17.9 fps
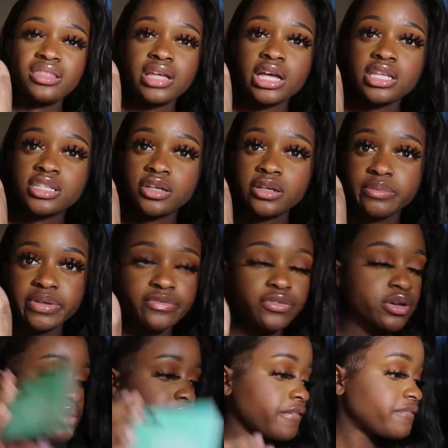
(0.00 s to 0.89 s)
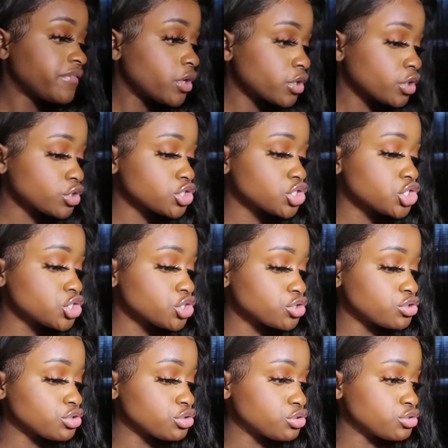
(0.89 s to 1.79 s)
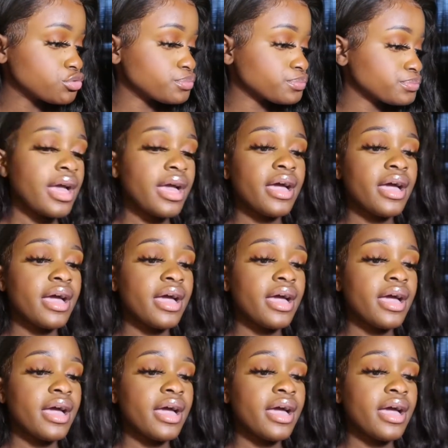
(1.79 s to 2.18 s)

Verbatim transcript: that's gonna be for the photo shoot